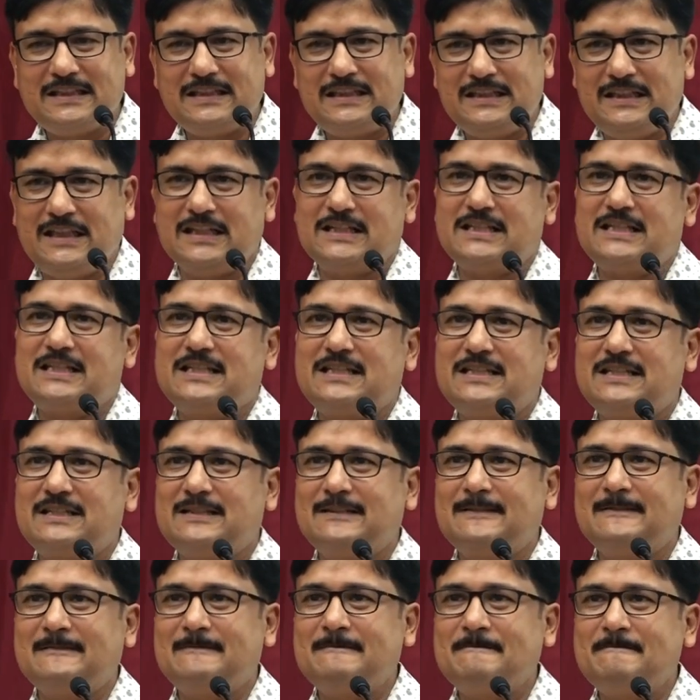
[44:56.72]
Yes,
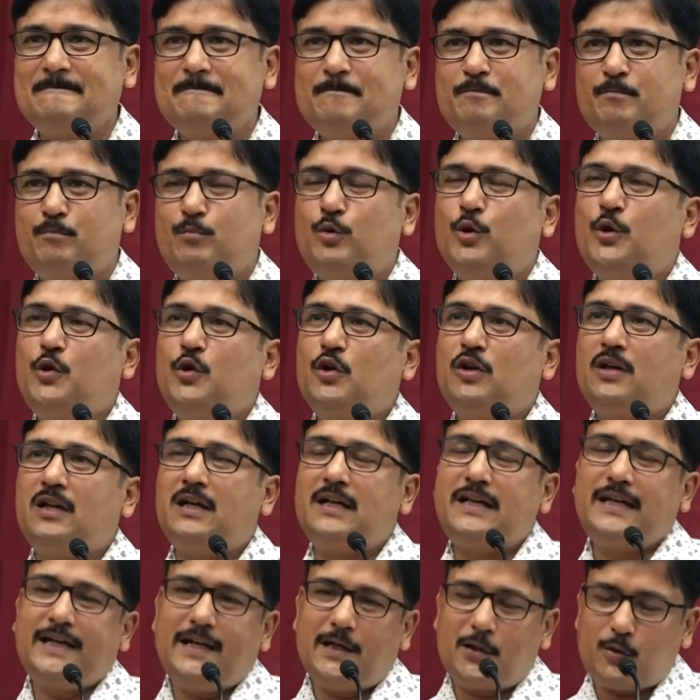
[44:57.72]
put your
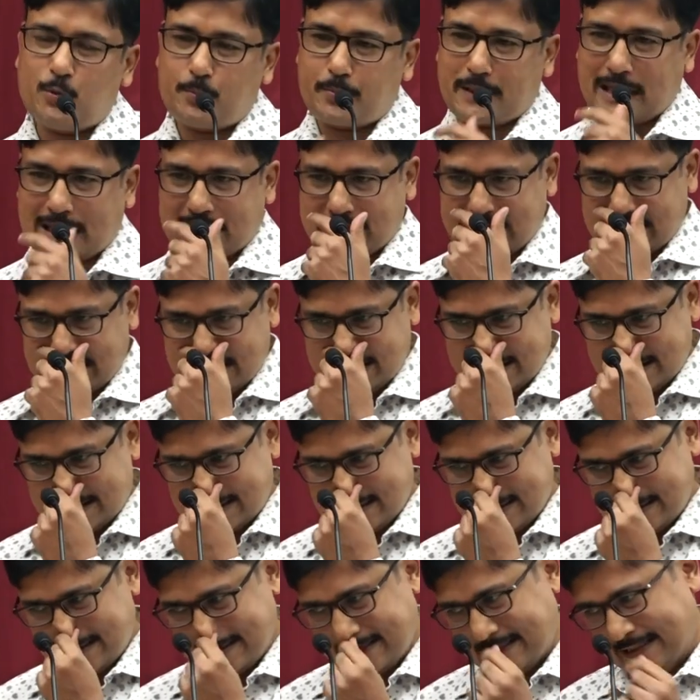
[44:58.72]
learning into
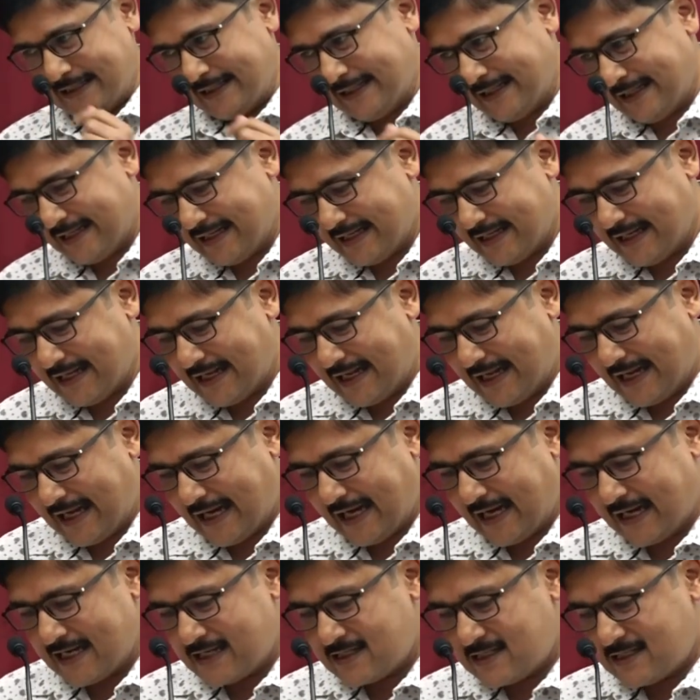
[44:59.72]
practice
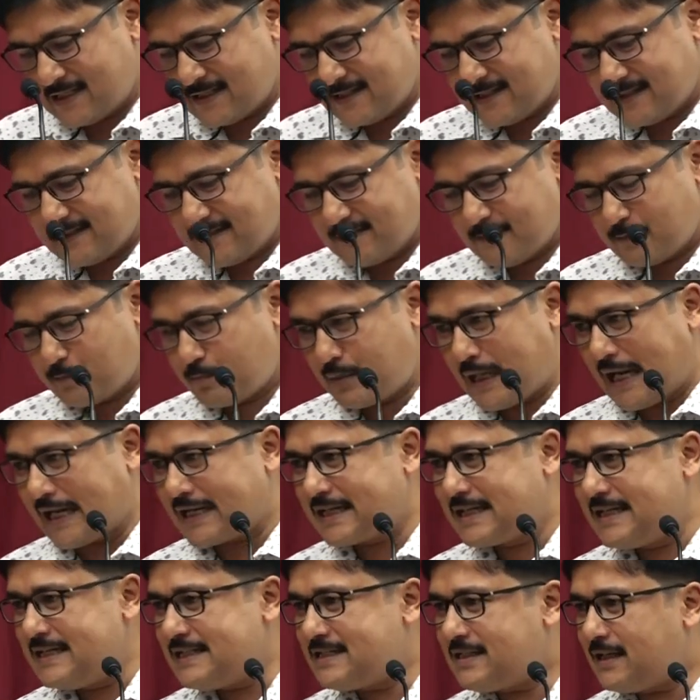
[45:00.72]
and
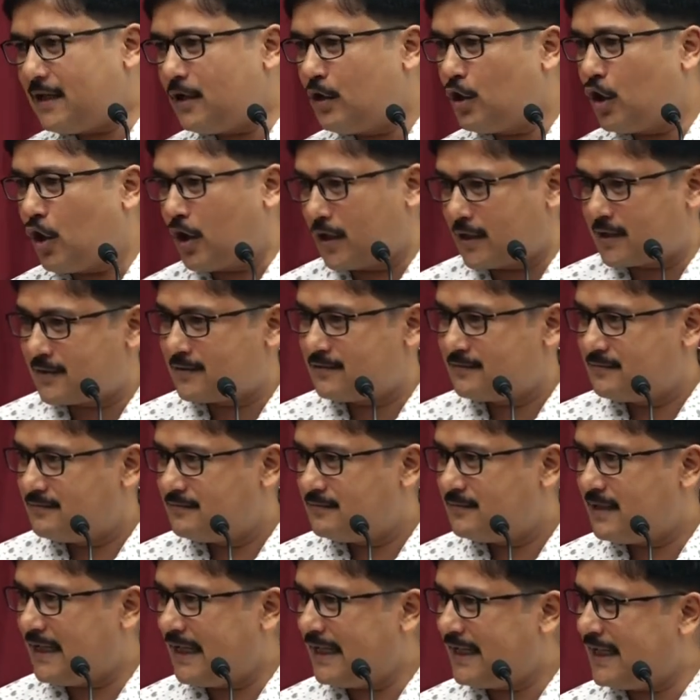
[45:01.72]
practice a lot.
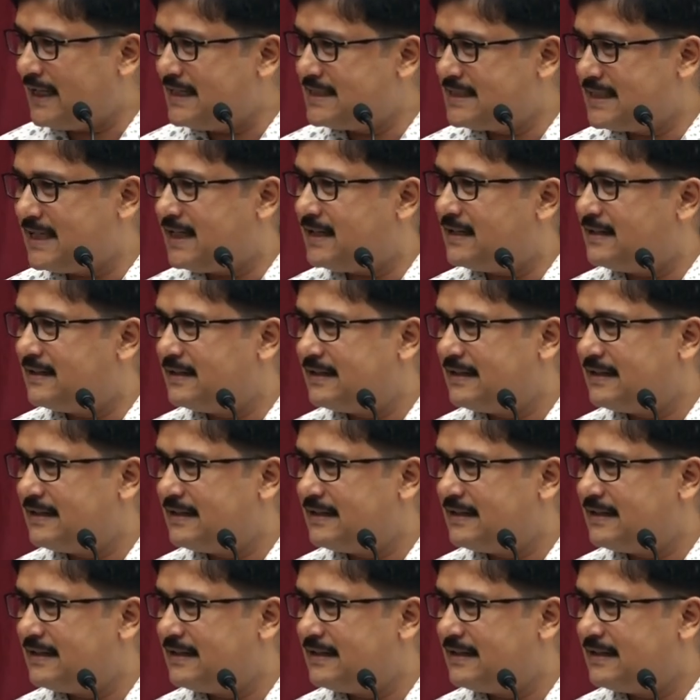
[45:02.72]
Like I said,